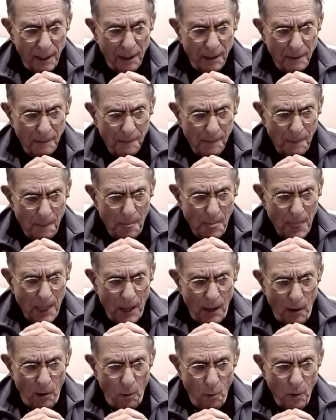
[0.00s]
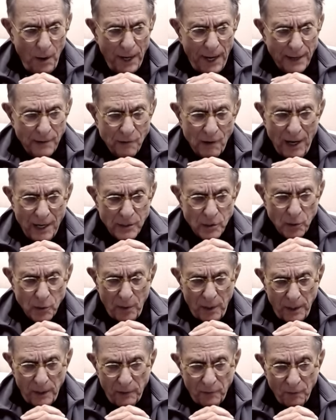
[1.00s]
Um, when I
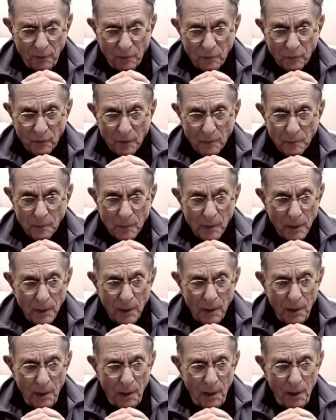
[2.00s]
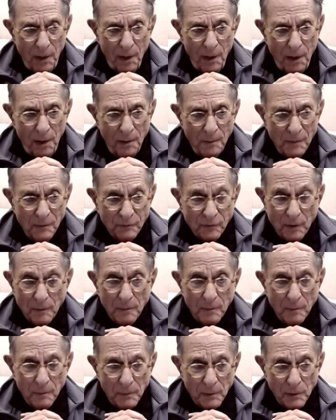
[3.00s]
graduated from um,
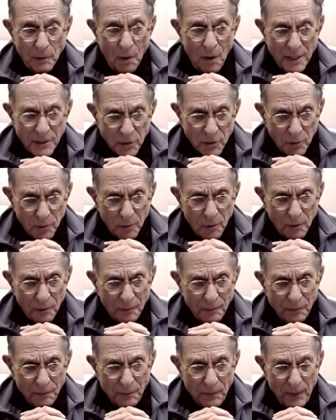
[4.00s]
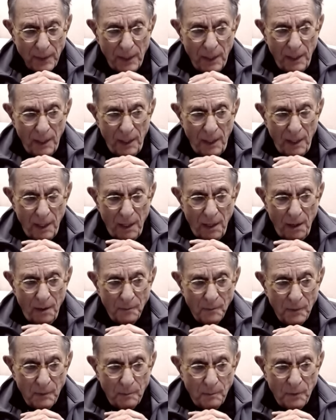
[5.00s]
from law school,
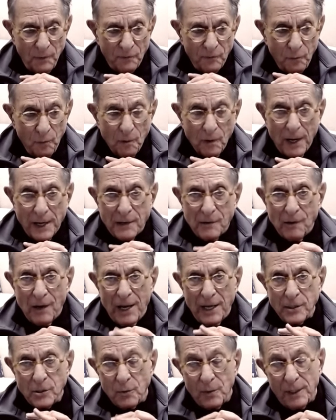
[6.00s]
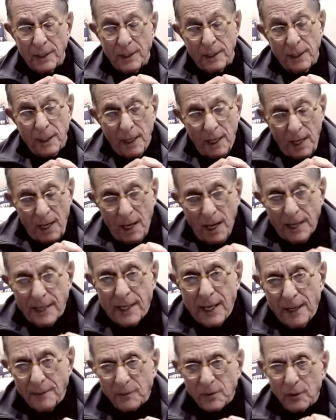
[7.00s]
um, before I graduated, I
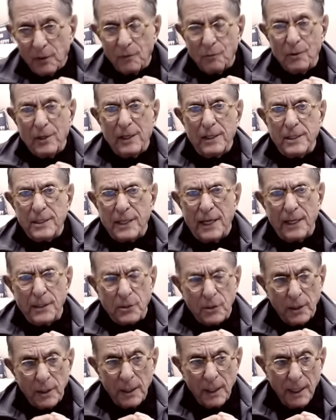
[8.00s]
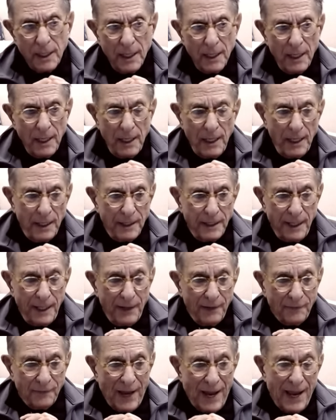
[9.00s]
came to the realization
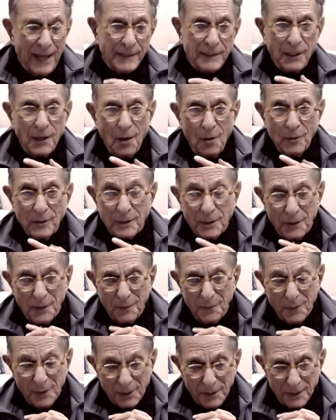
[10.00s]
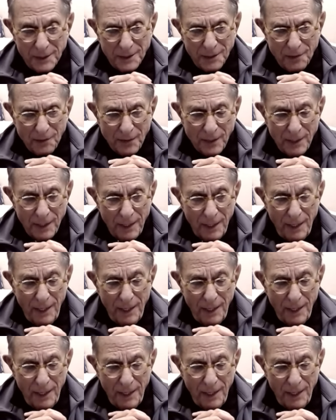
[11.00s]
that if I had to go into the military,